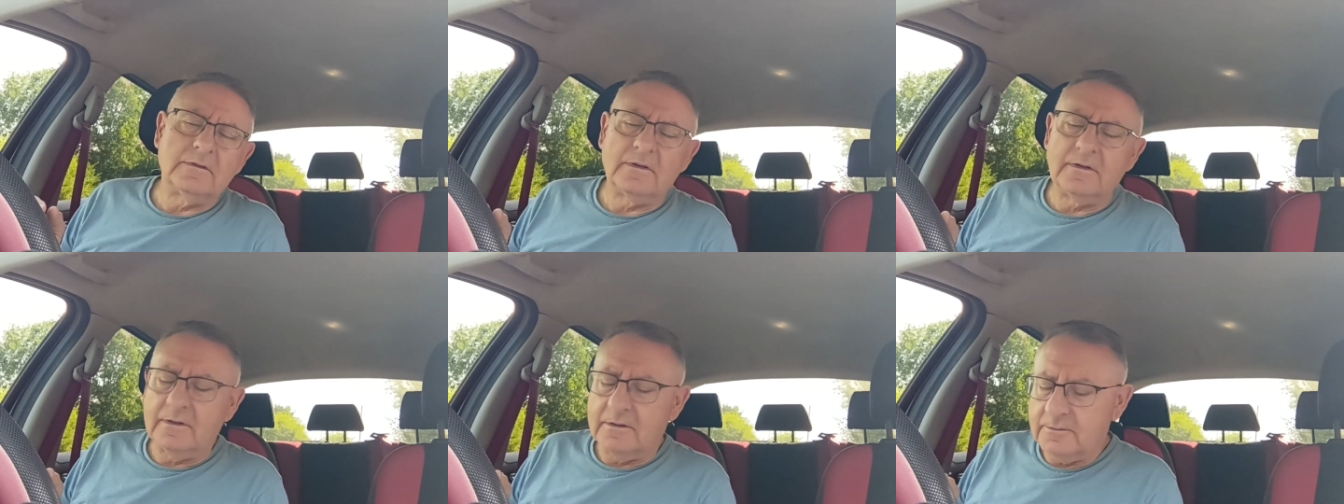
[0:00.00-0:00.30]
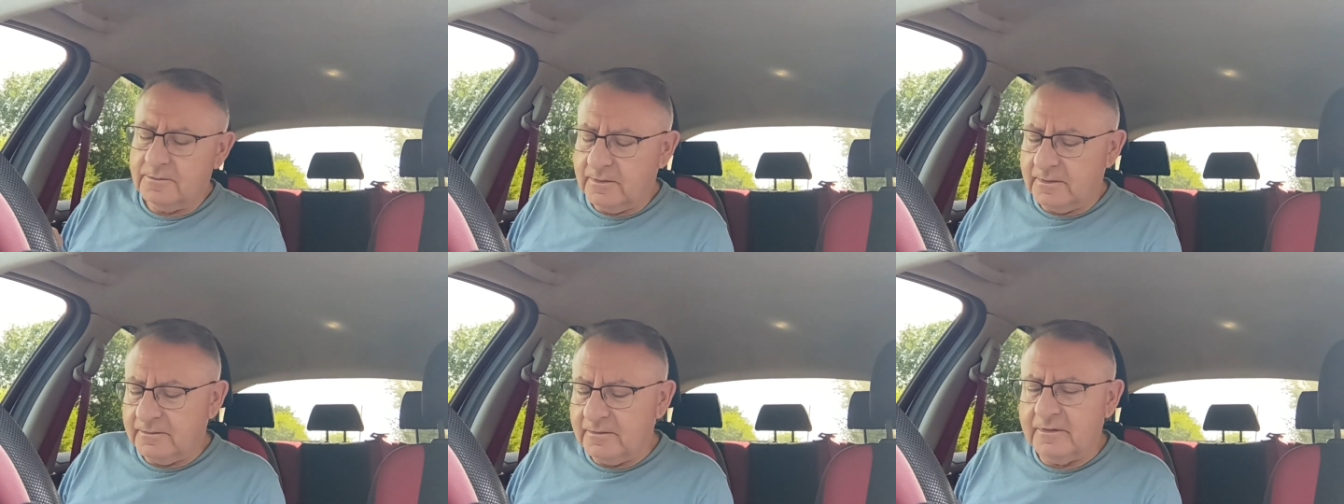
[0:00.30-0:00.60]
I
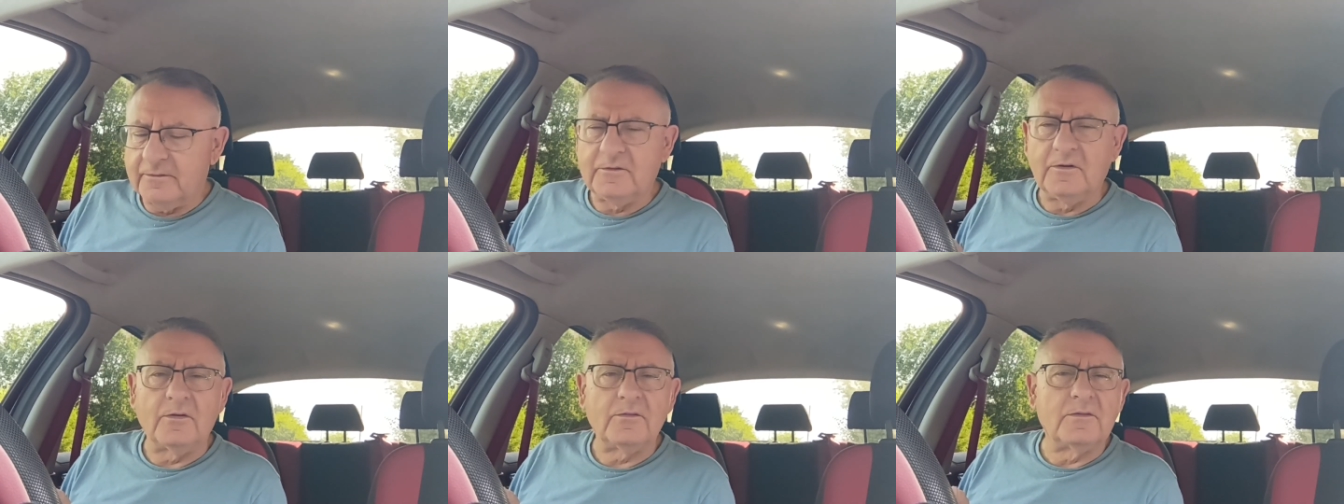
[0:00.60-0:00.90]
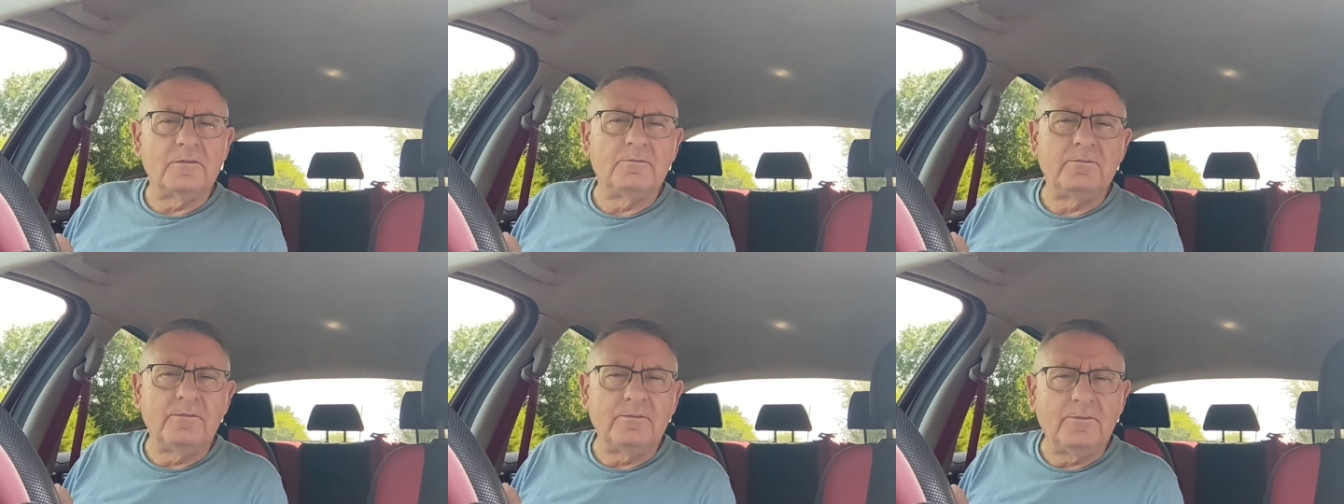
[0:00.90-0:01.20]
hope I've
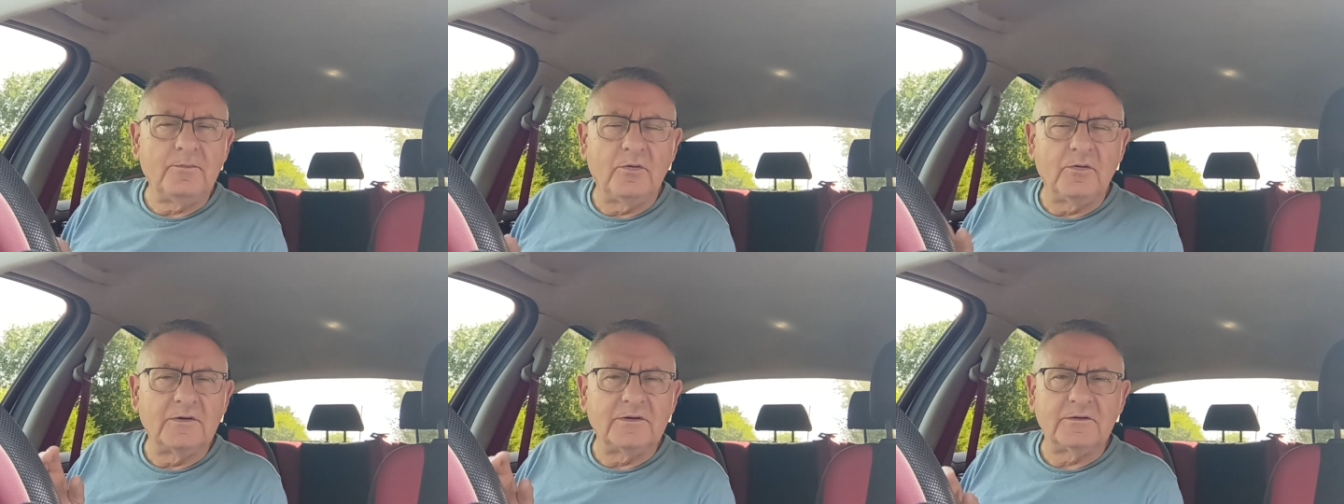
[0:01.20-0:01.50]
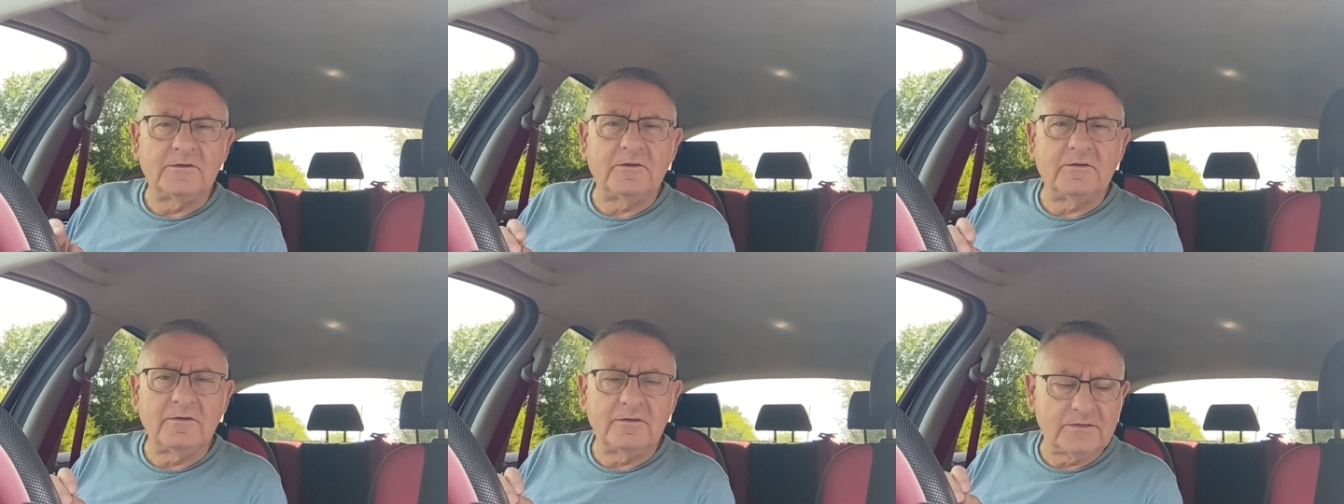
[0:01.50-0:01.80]
got the
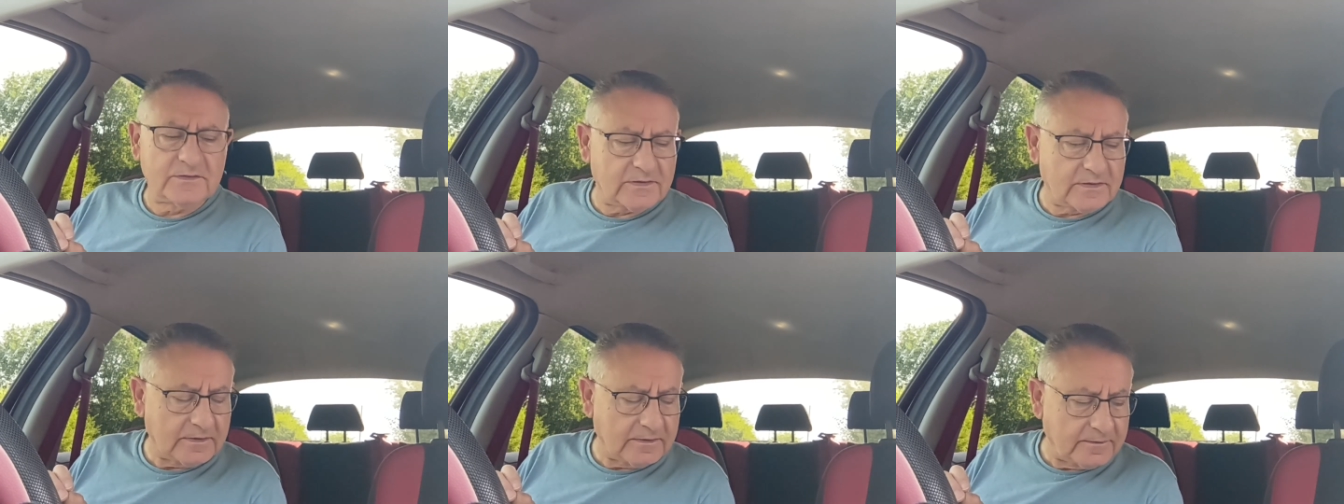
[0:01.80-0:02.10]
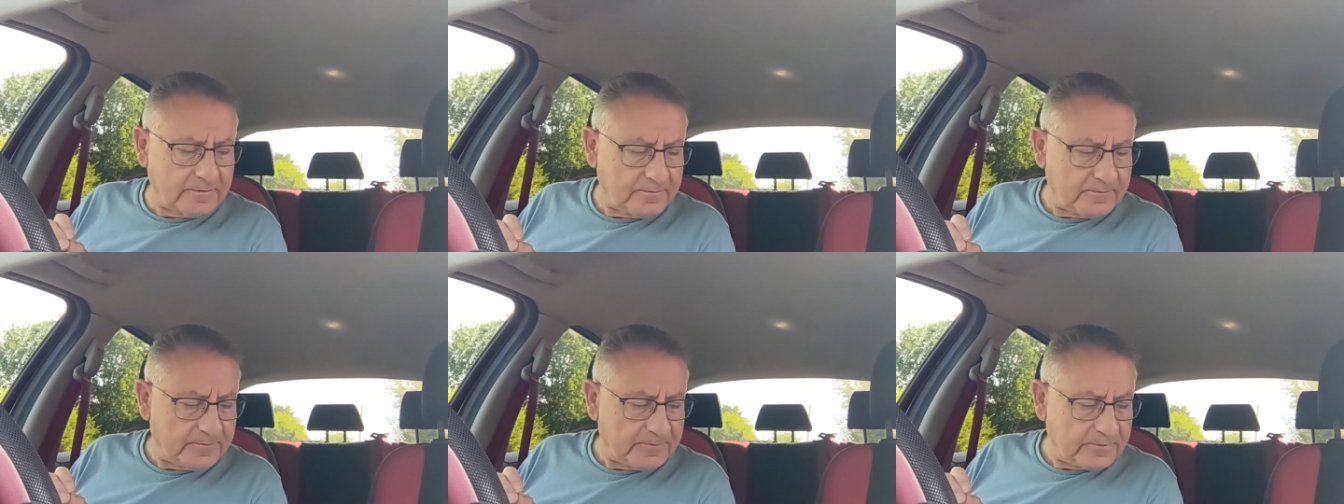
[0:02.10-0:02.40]
point across
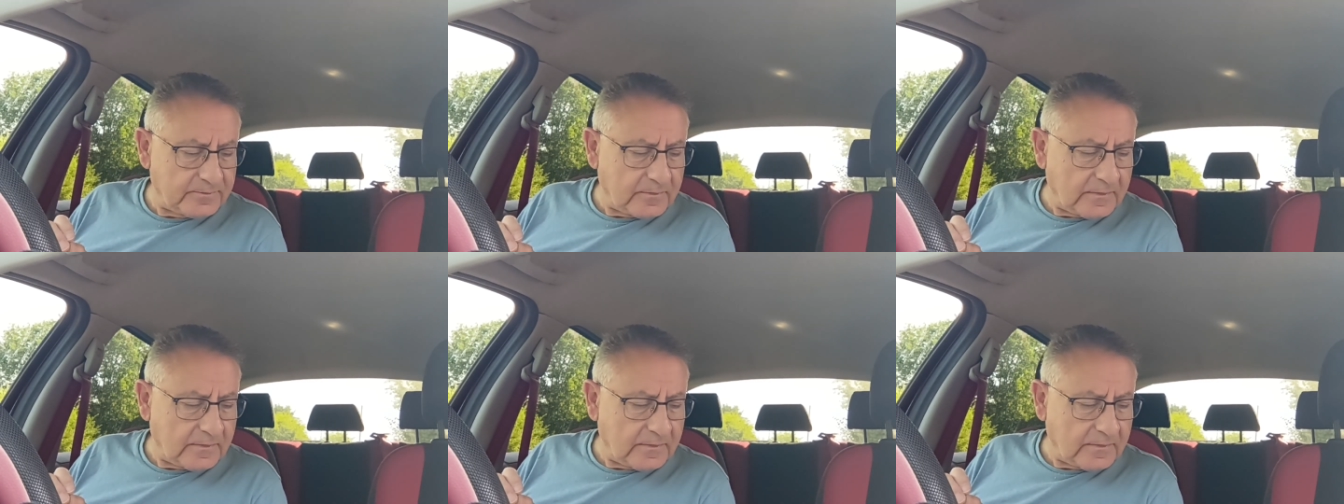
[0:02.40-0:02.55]
there.